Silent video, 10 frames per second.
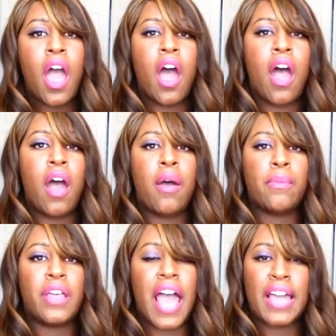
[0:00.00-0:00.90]

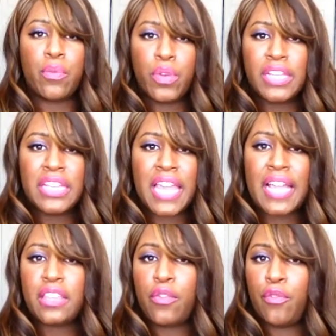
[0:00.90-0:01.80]
I really
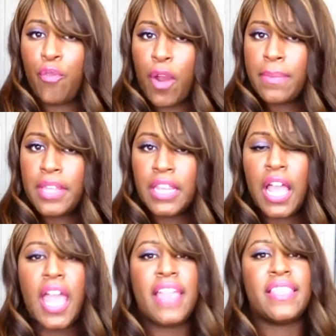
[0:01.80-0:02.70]
like the
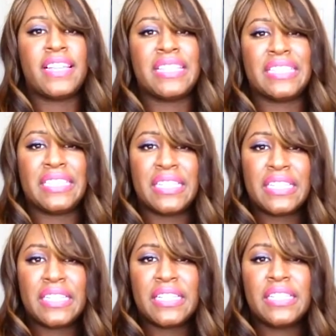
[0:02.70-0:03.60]
formula, and the
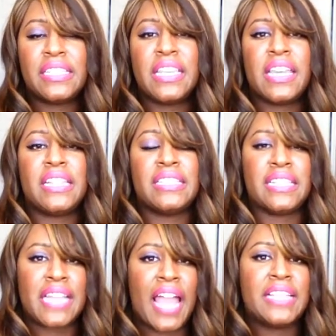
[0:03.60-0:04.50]
consistency is
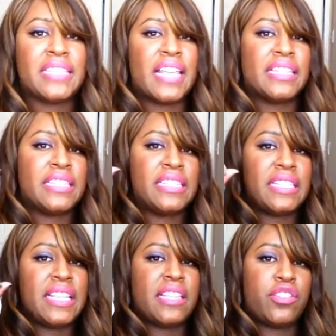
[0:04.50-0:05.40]
nice, at
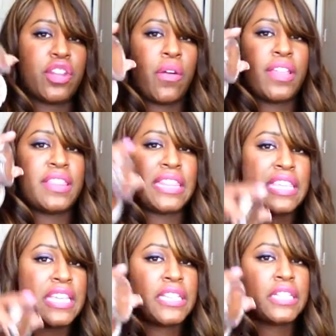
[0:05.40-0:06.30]
least in
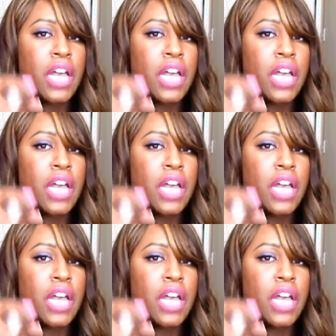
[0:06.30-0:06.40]
these